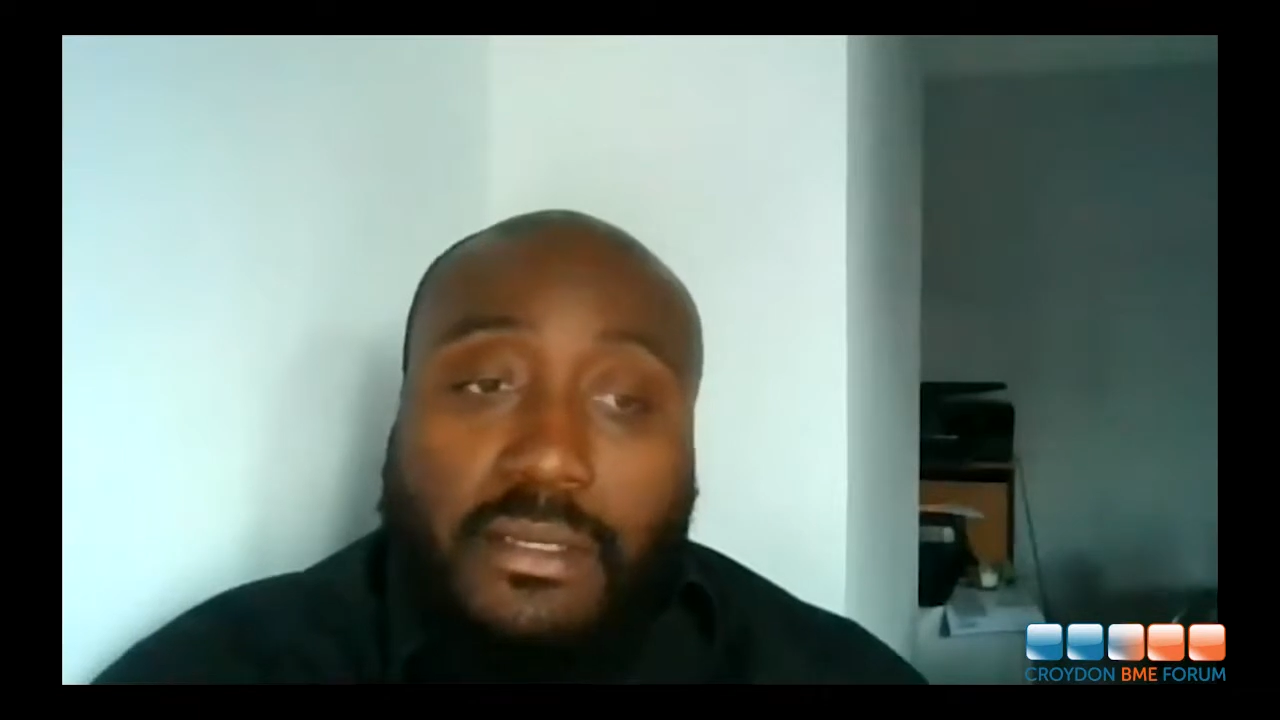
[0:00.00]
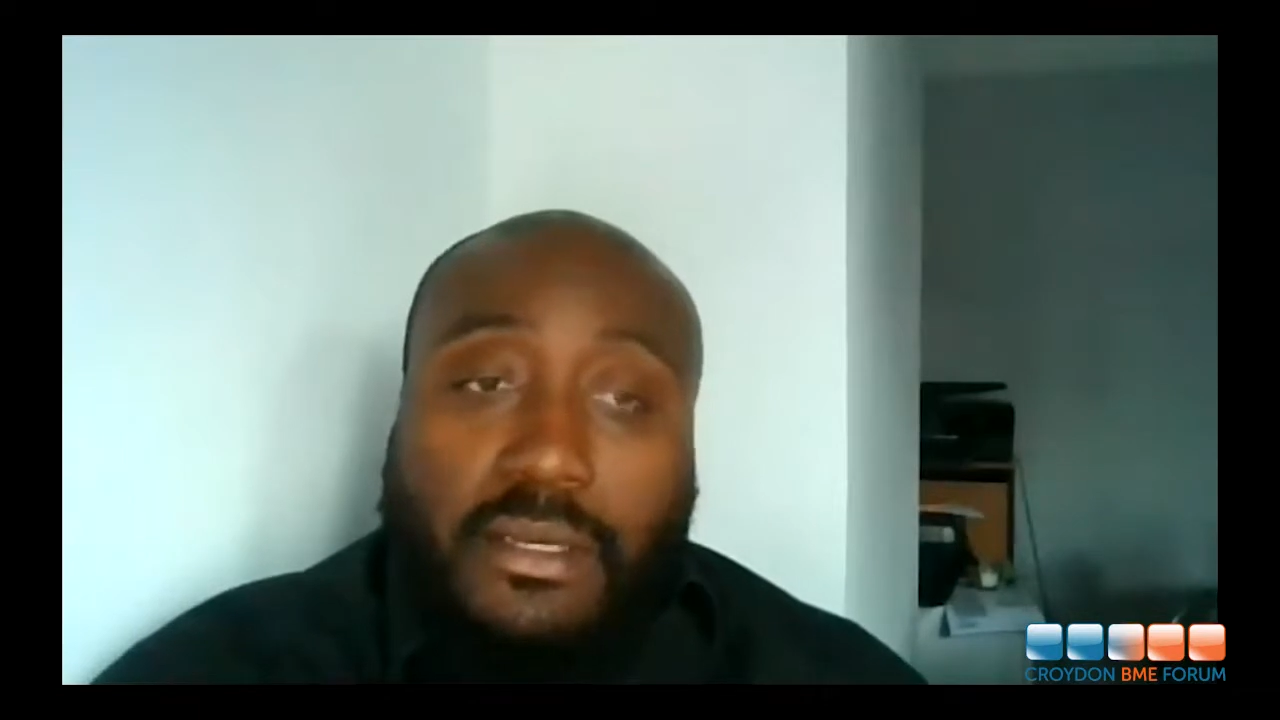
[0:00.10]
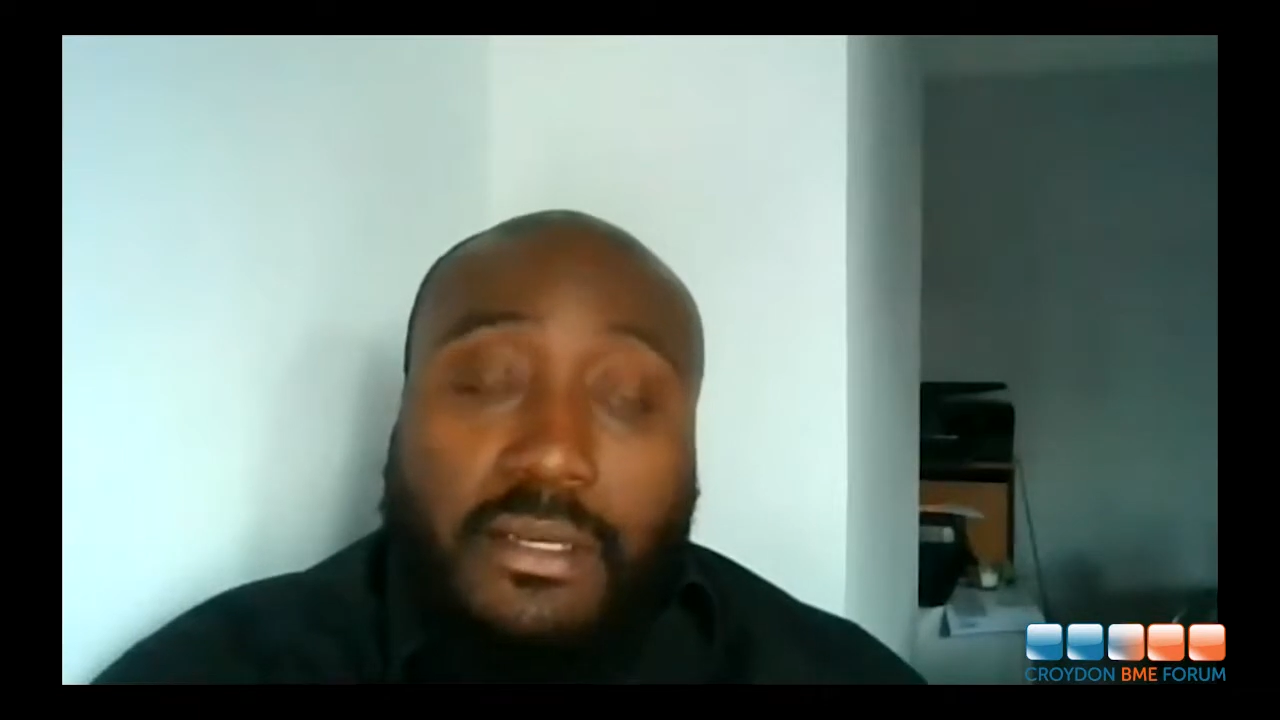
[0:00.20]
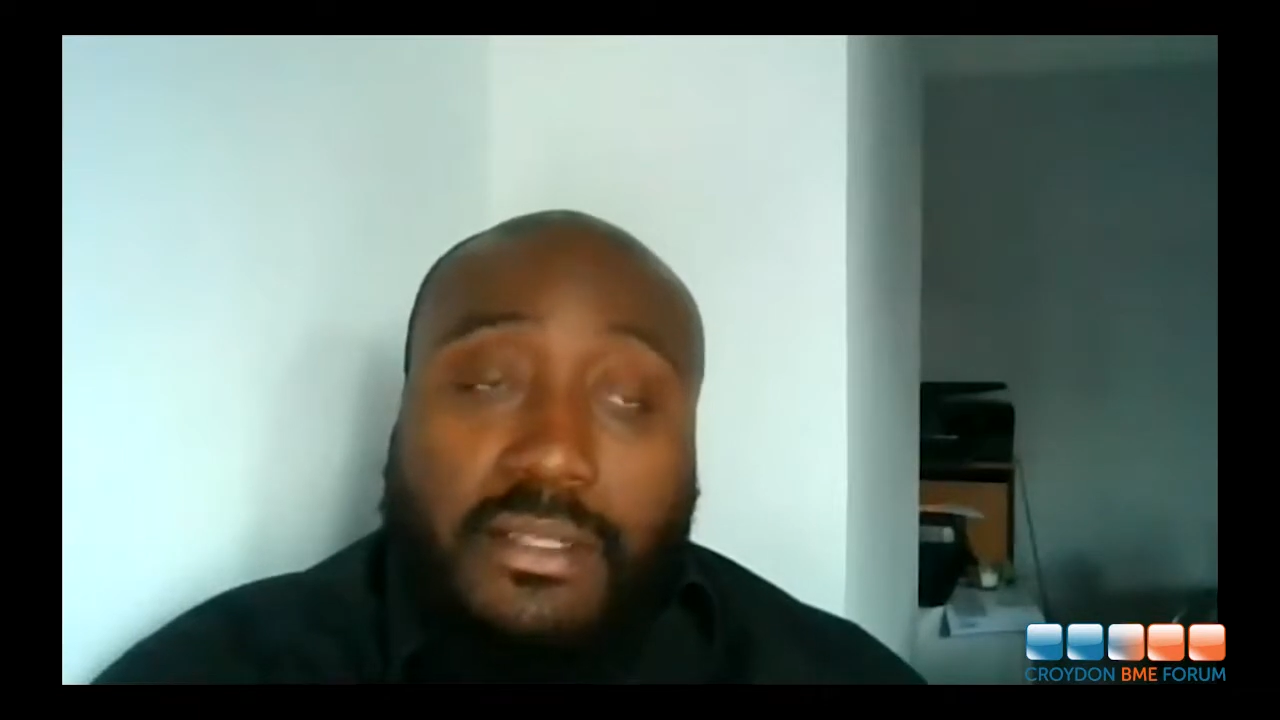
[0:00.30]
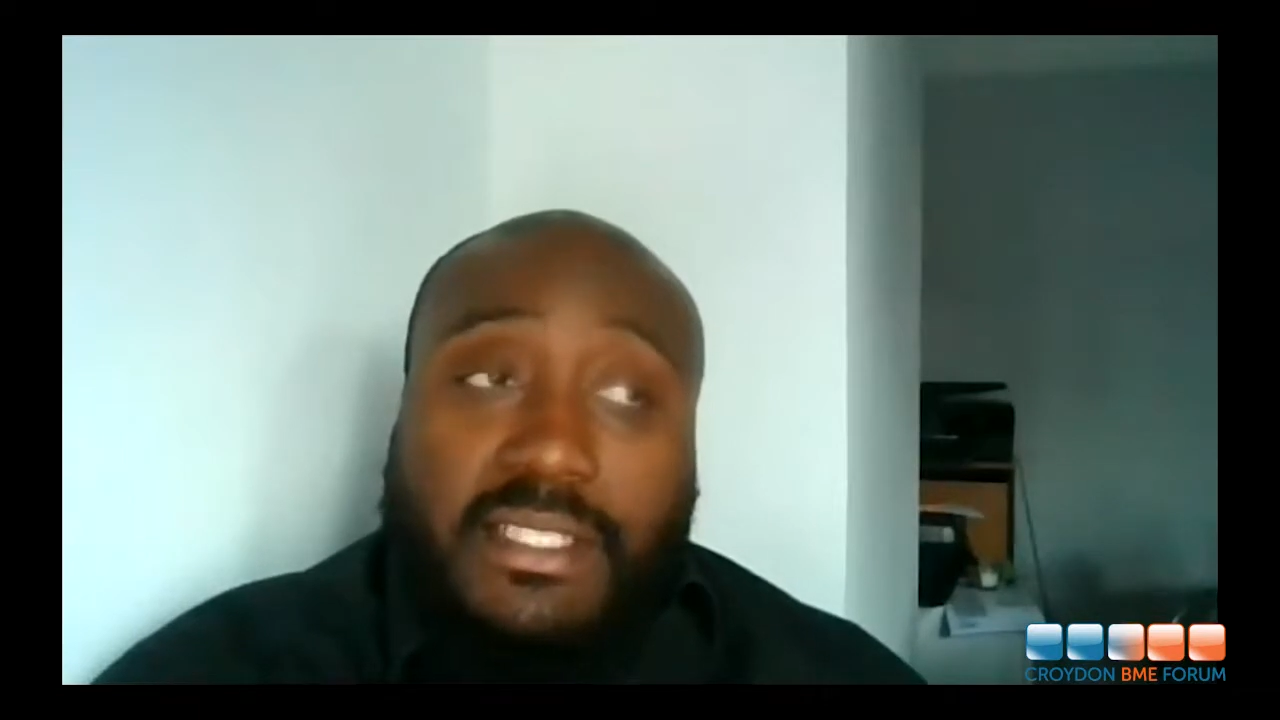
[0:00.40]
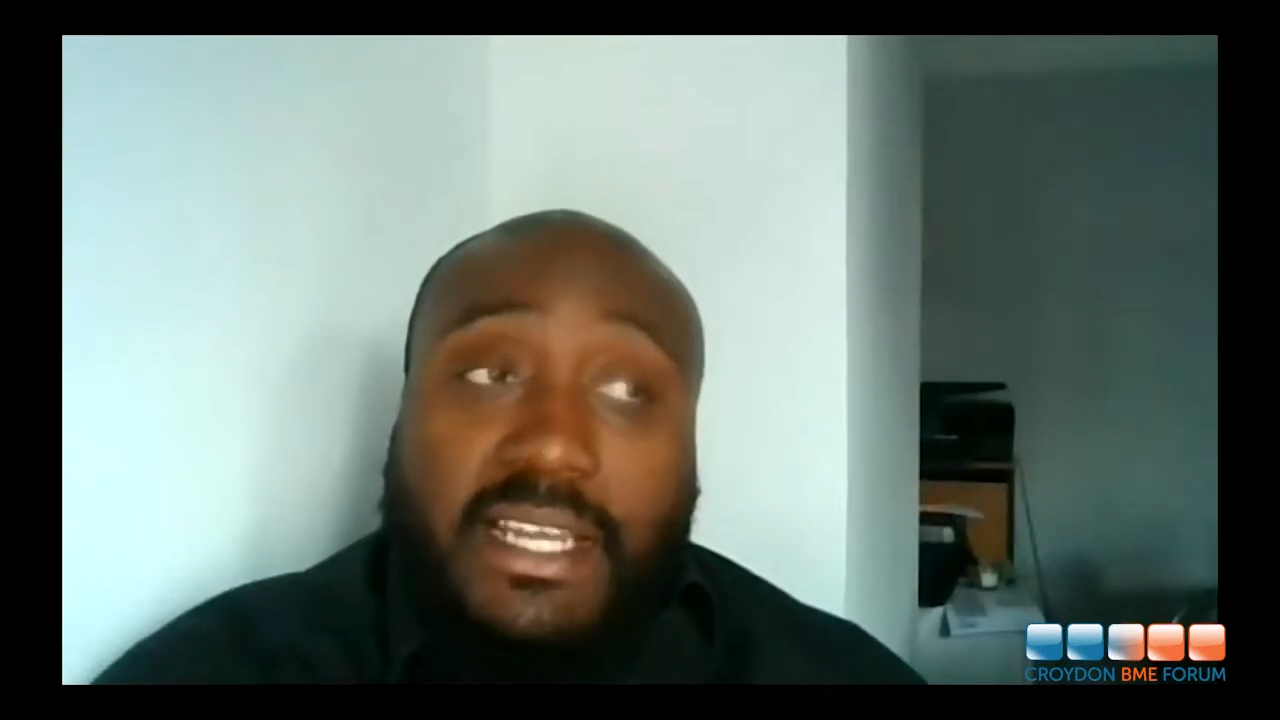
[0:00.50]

The